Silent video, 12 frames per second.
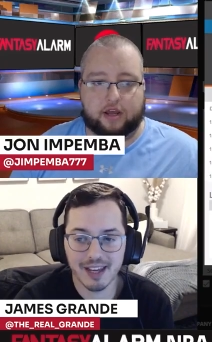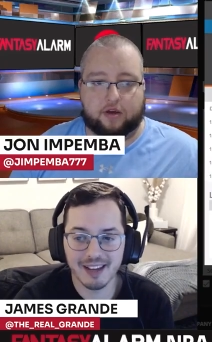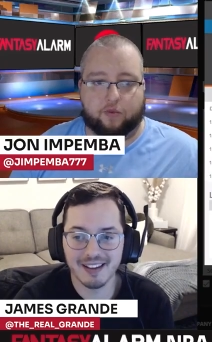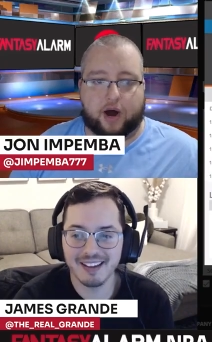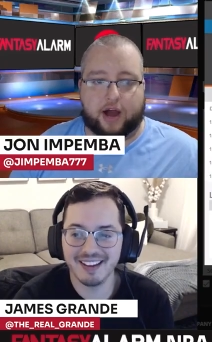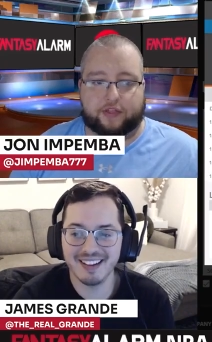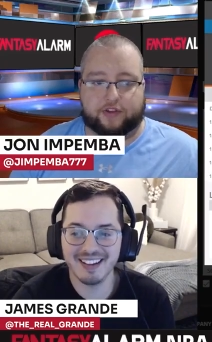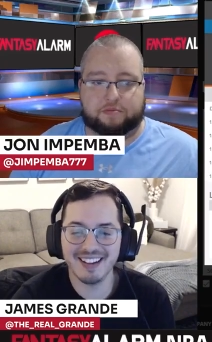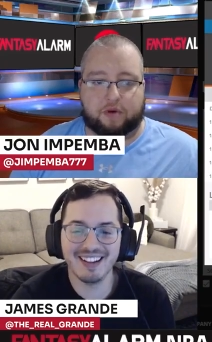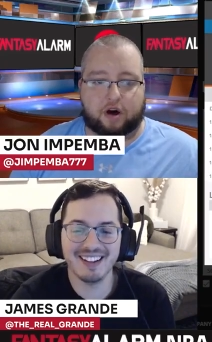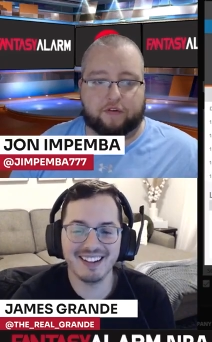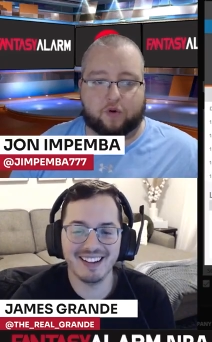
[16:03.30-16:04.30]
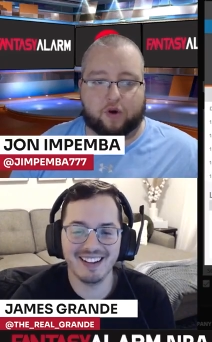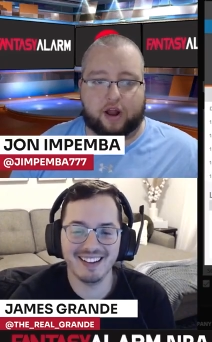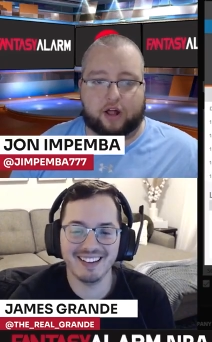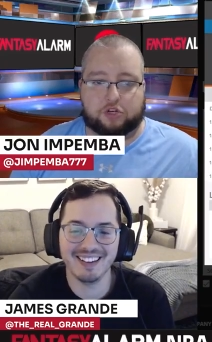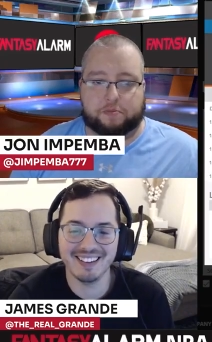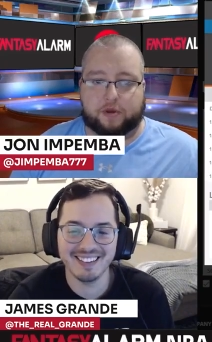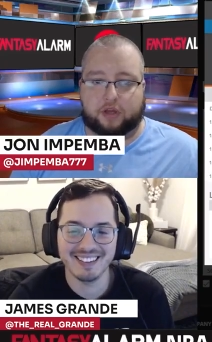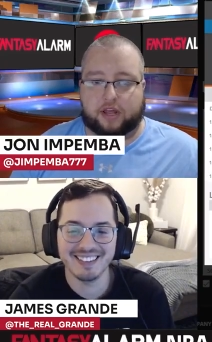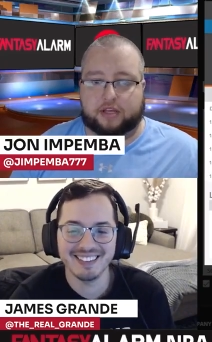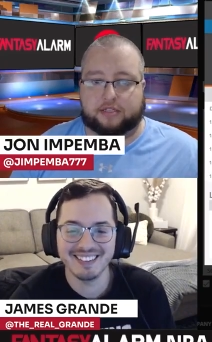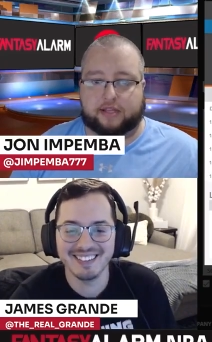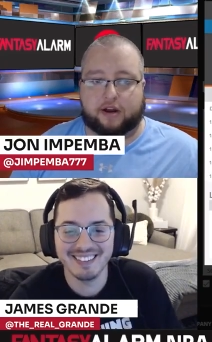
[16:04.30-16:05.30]
Speaker 1: why the small forward eligibility
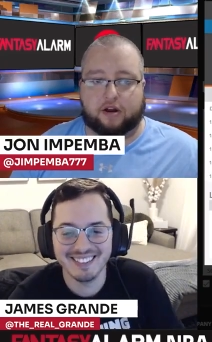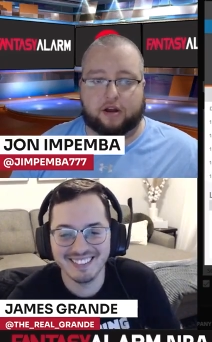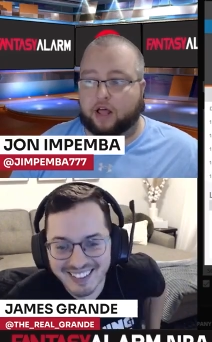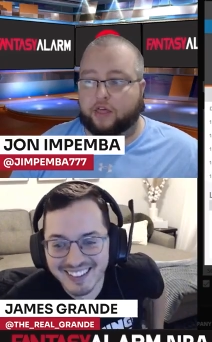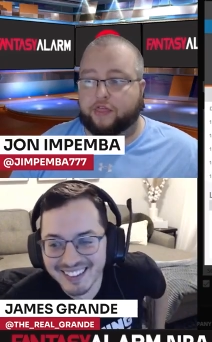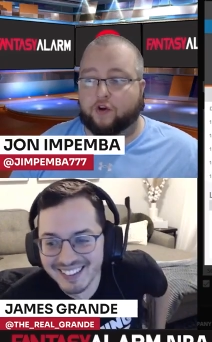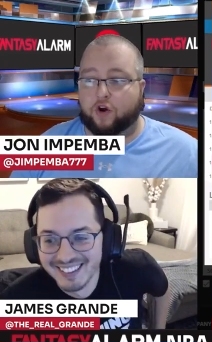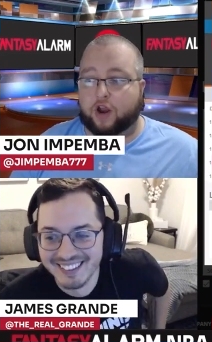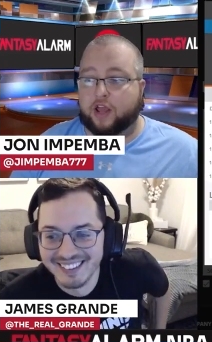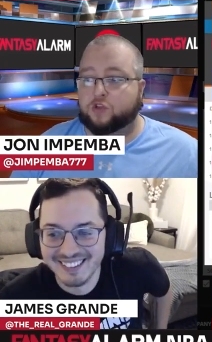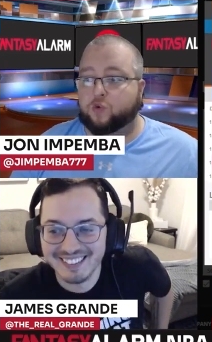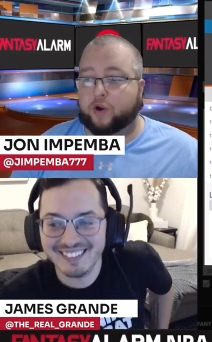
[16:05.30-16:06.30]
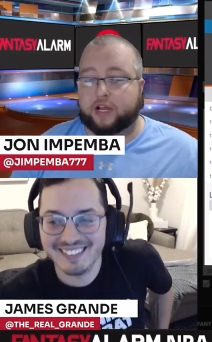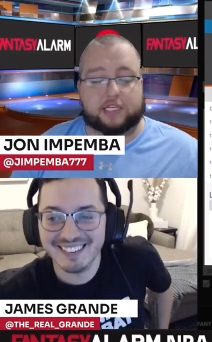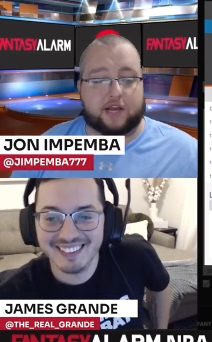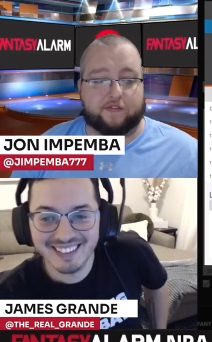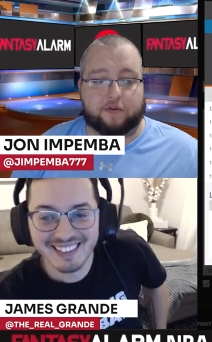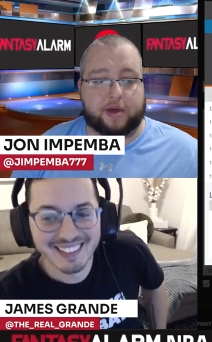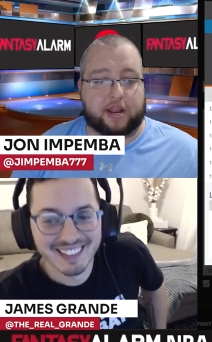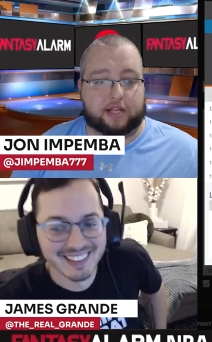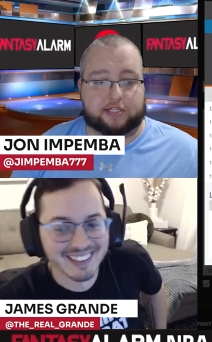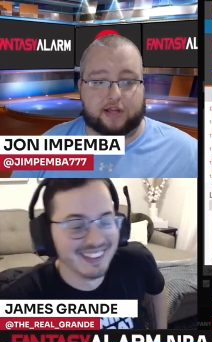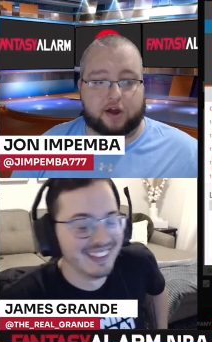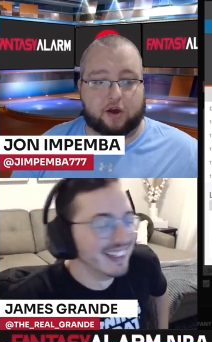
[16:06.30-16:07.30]
is there. 30 and 27
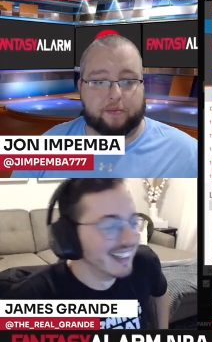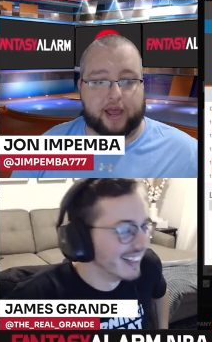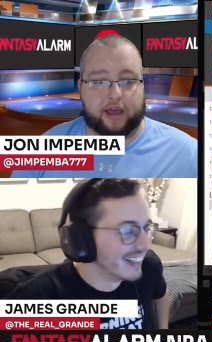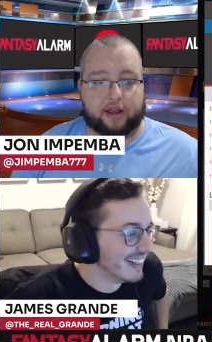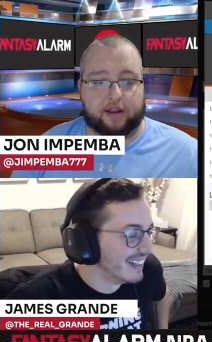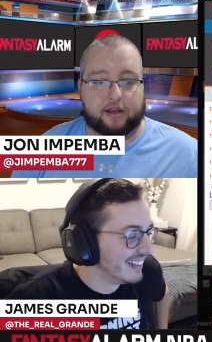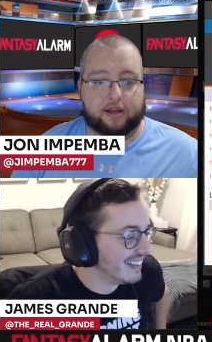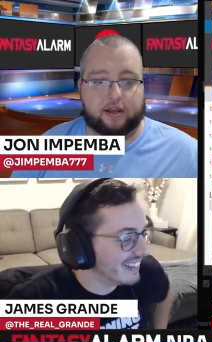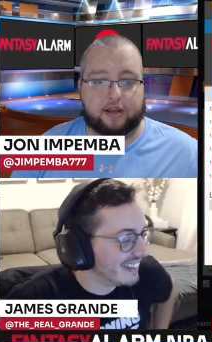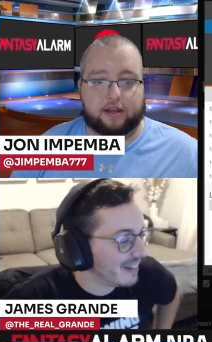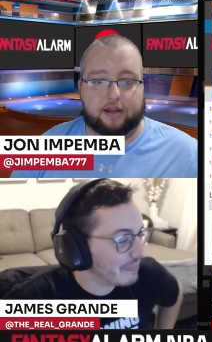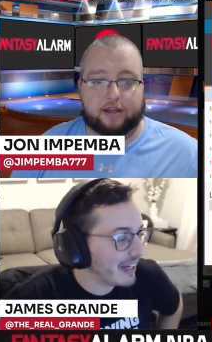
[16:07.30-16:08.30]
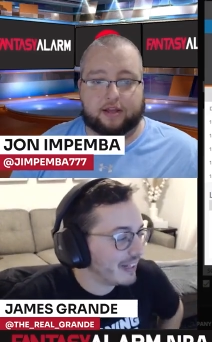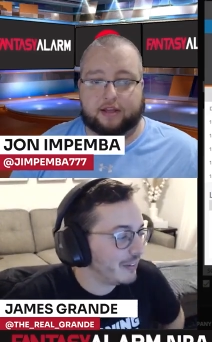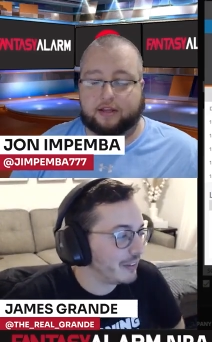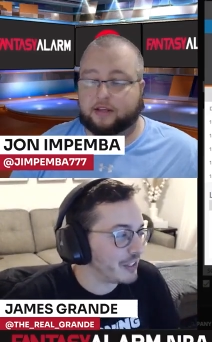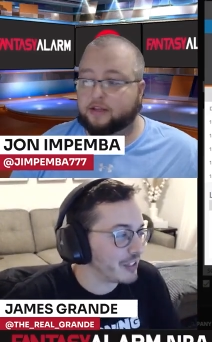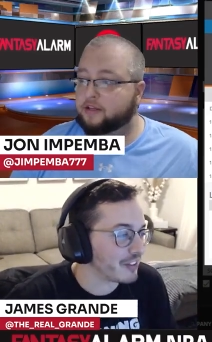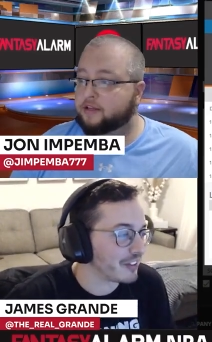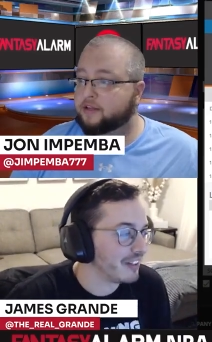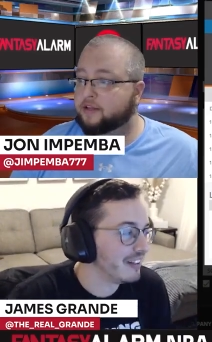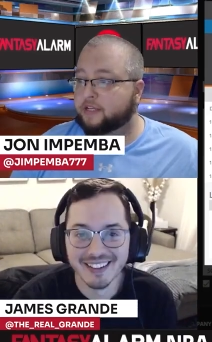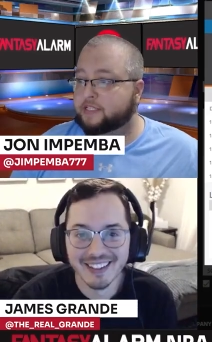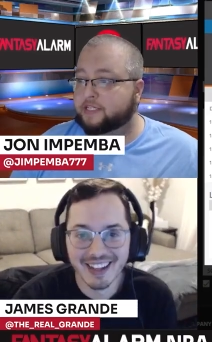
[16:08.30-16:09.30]
minutes, though, man.
Speaker 2: Uh, I'm getting you a
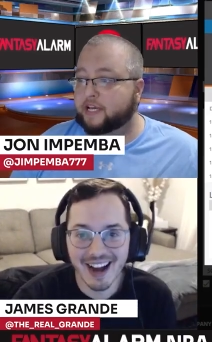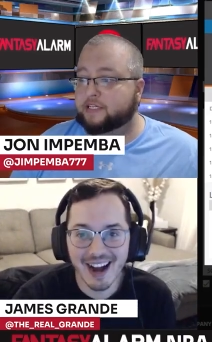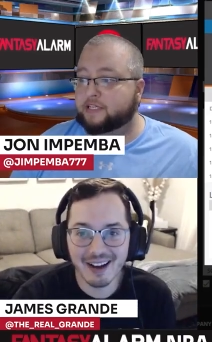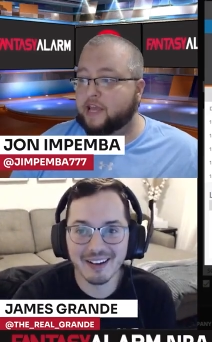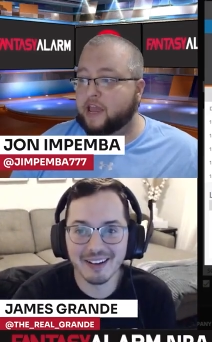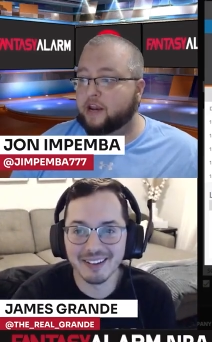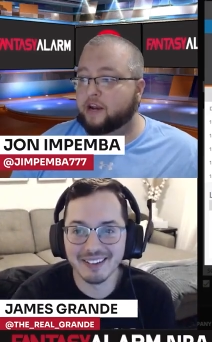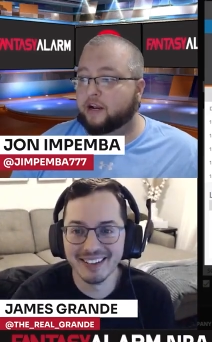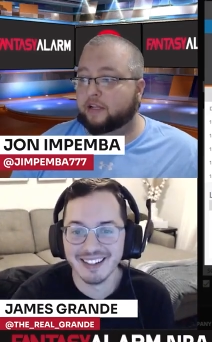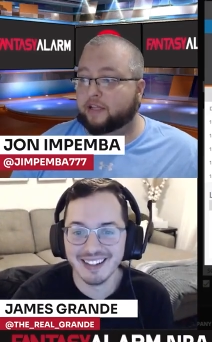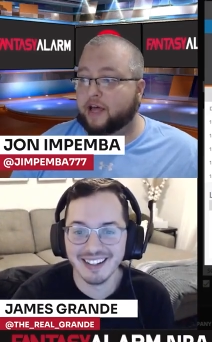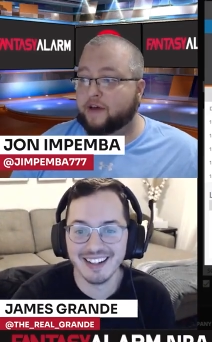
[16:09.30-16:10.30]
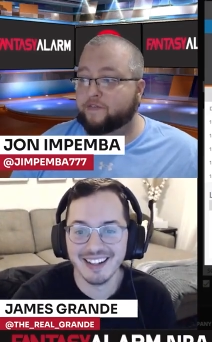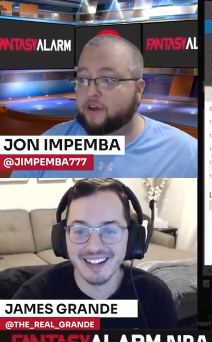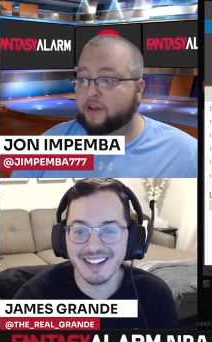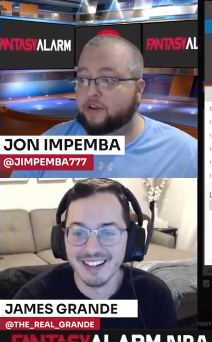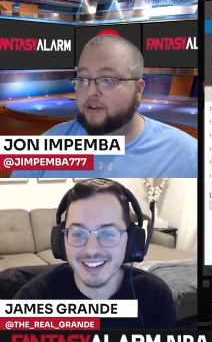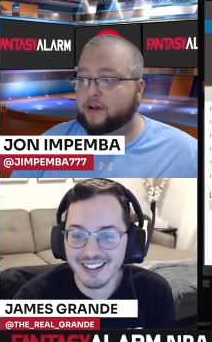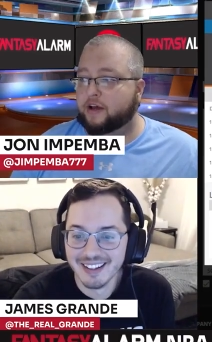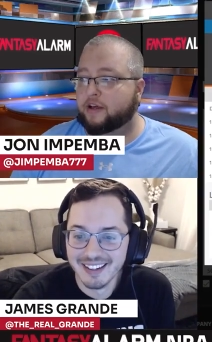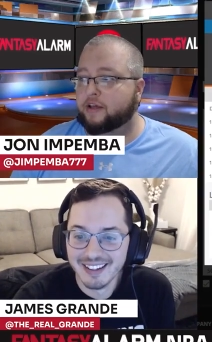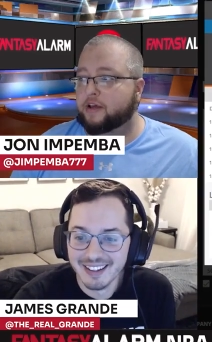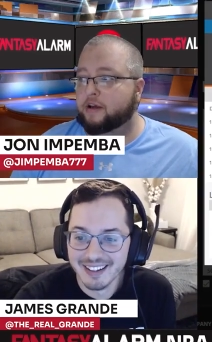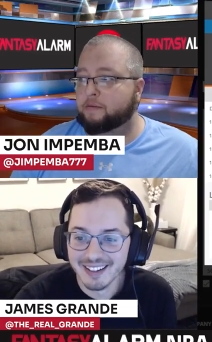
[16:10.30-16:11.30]
jersey. 16 and
Speaker 1: 11. I, I